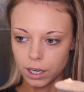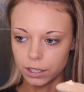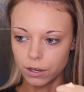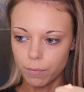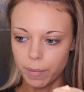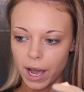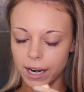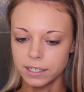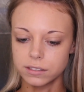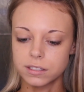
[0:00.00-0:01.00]
and go
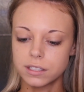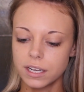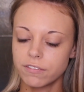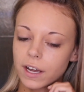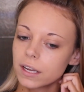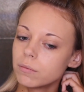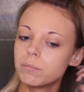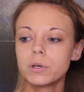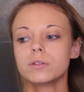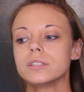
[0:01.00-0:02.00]
back and see if I can
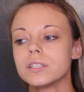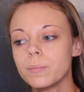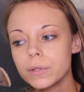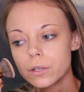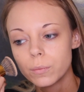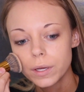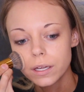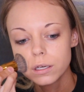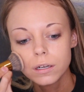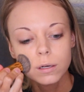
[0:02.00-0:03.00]
build this up a little
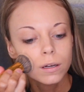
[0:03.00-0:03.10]
bit.